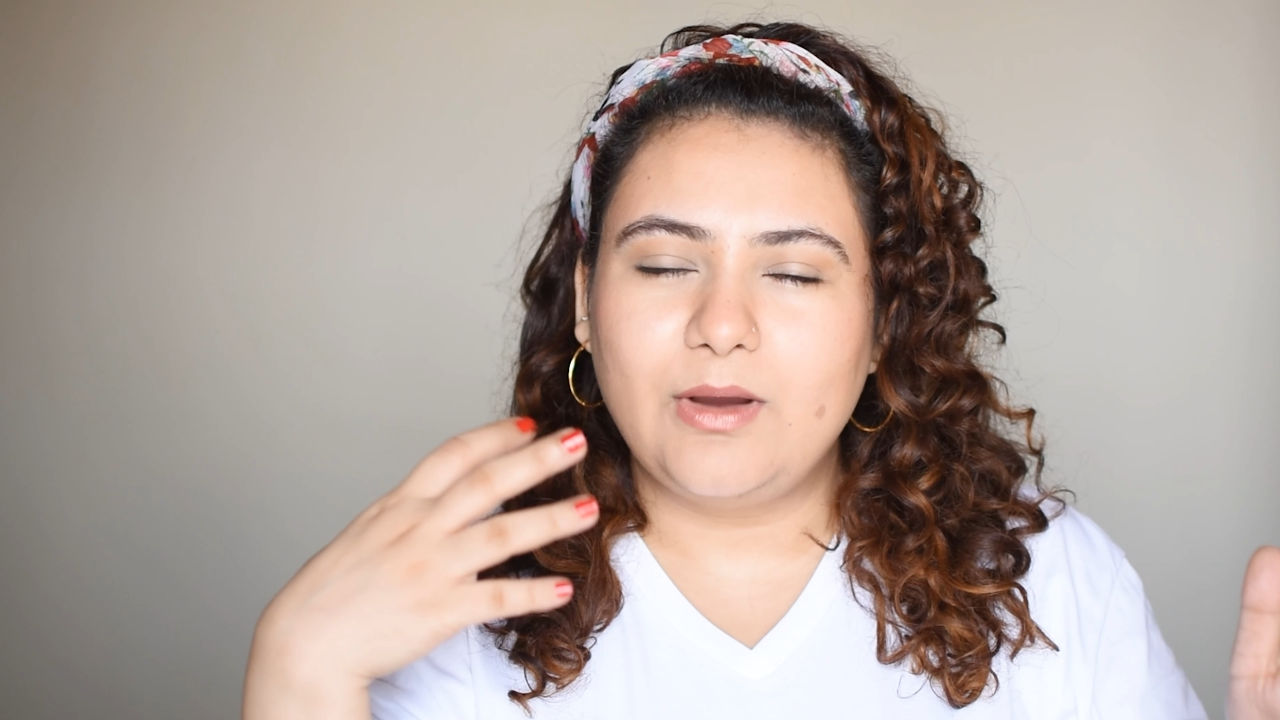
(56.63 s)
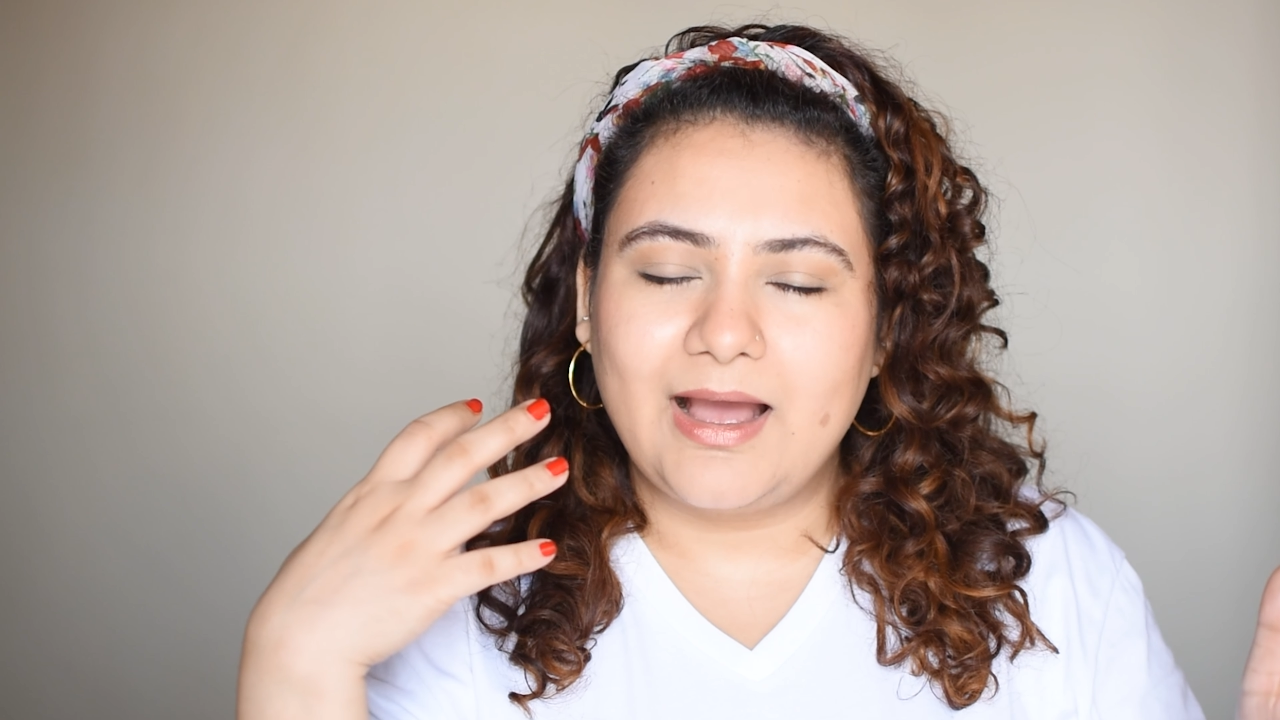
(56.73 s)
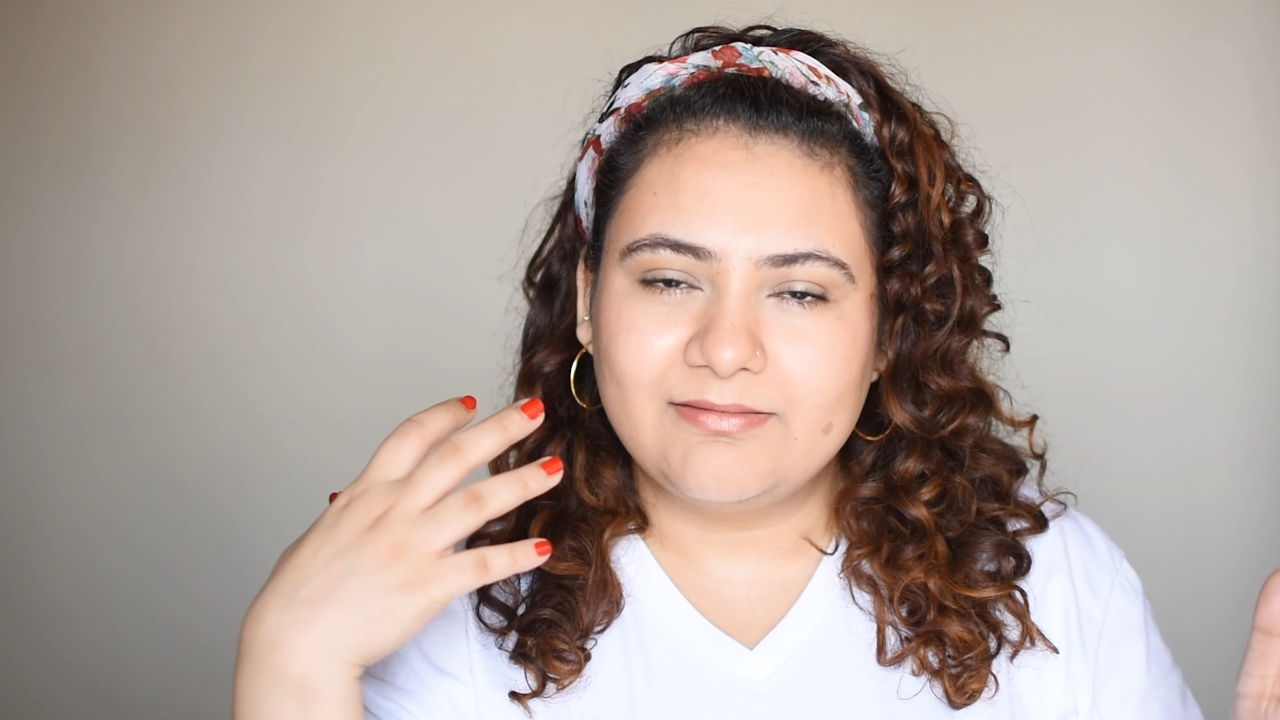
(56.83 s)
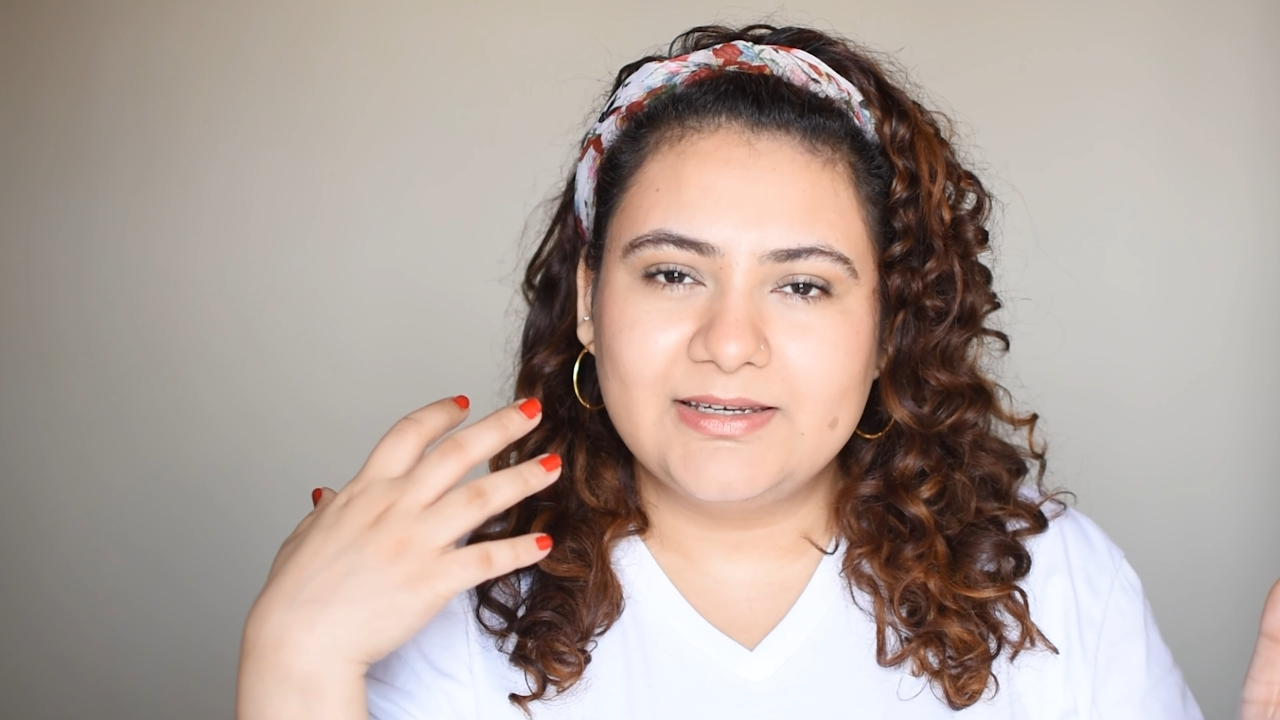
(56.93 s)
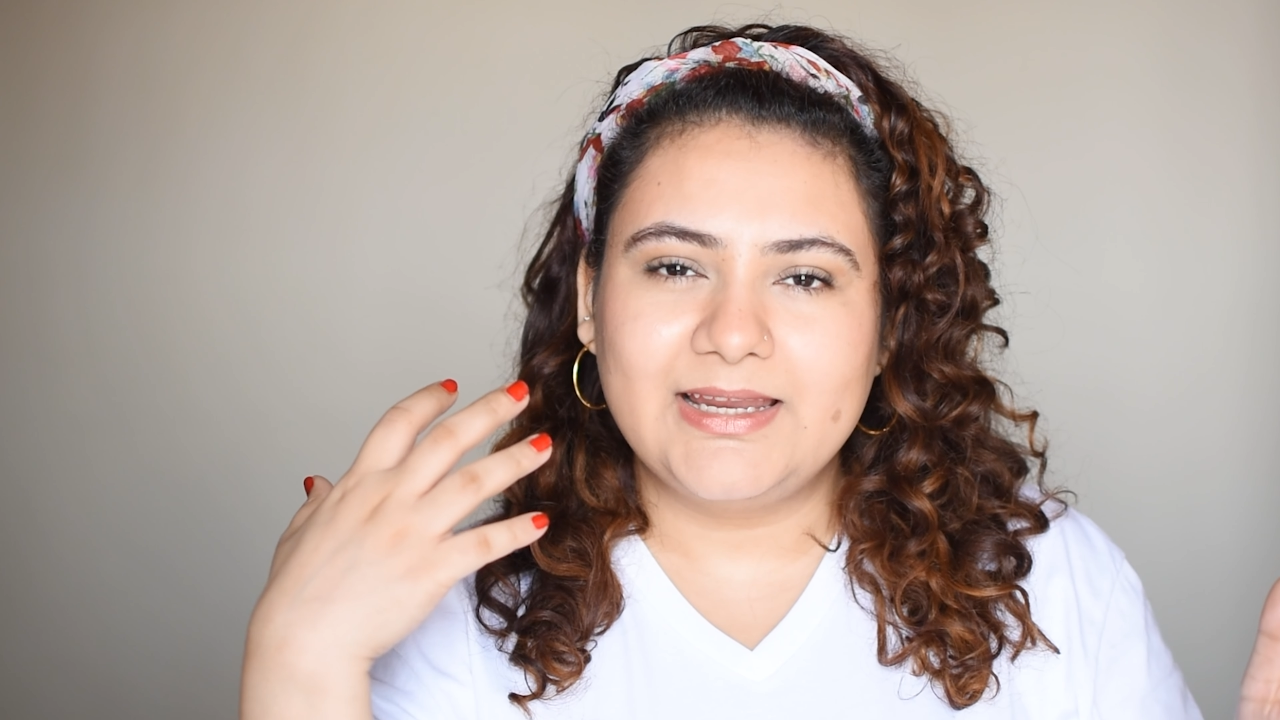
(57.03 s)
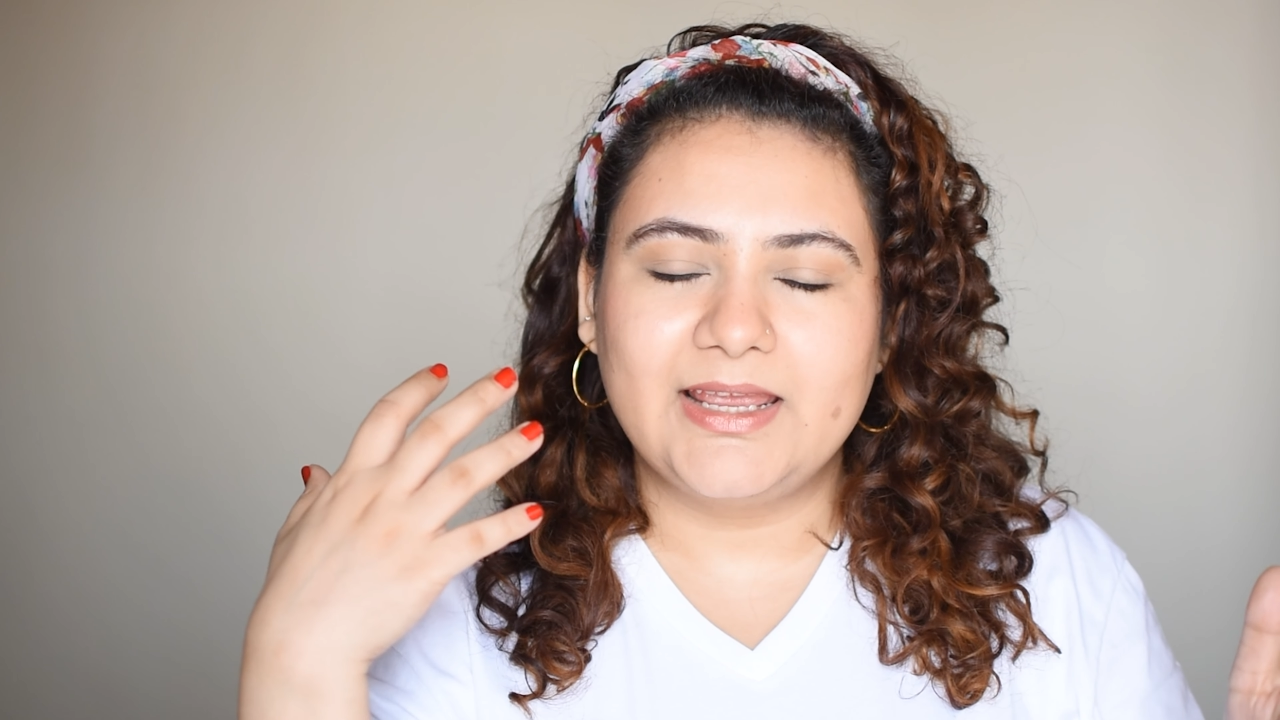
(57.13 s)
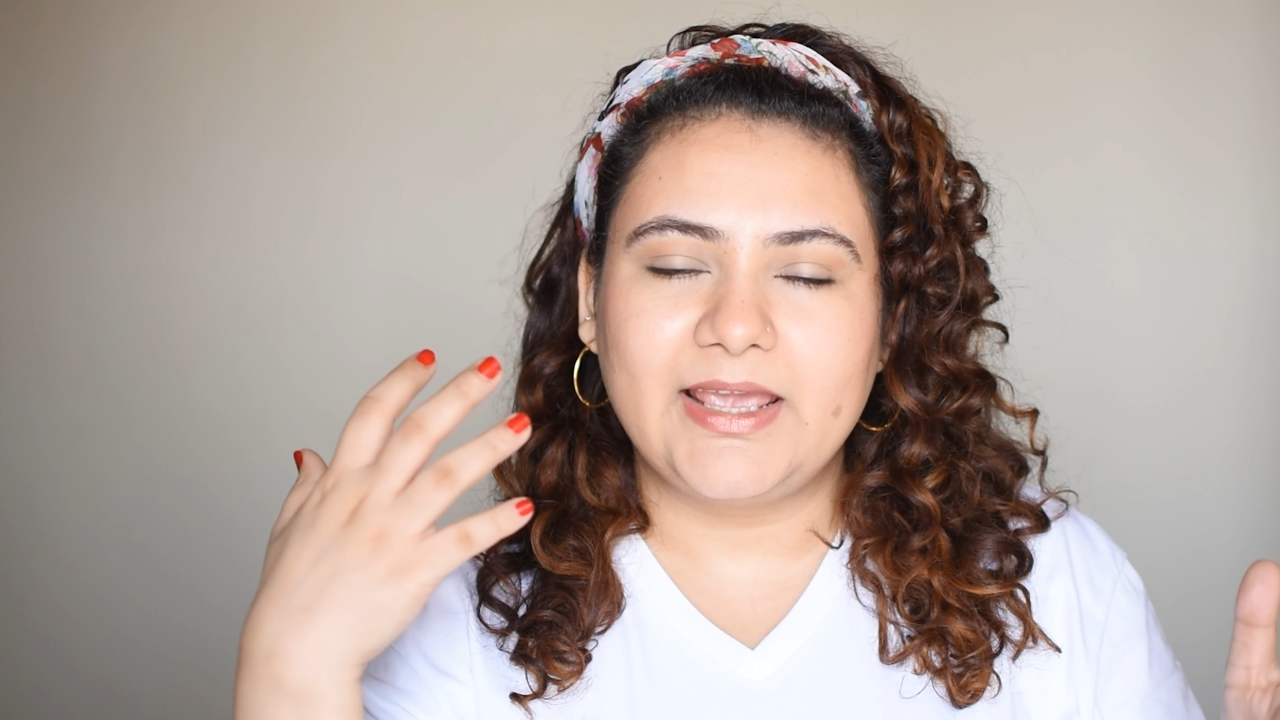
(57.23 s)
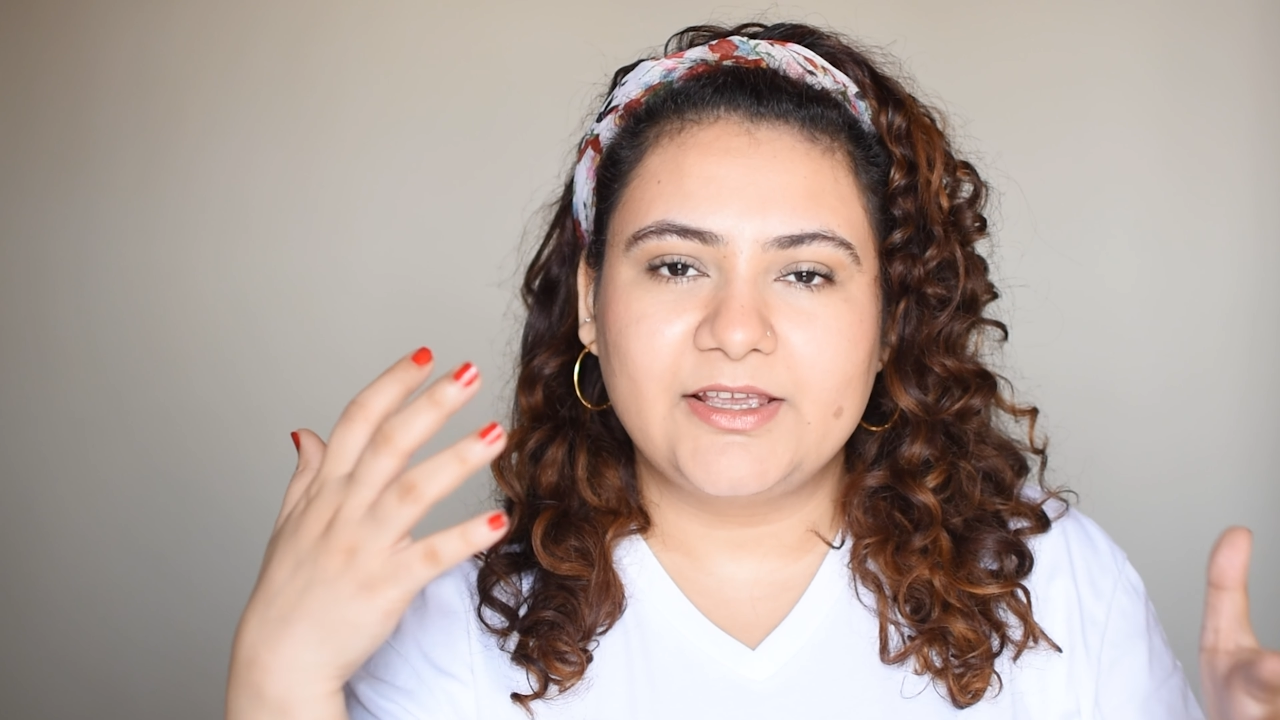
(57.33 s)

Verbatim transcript: have to take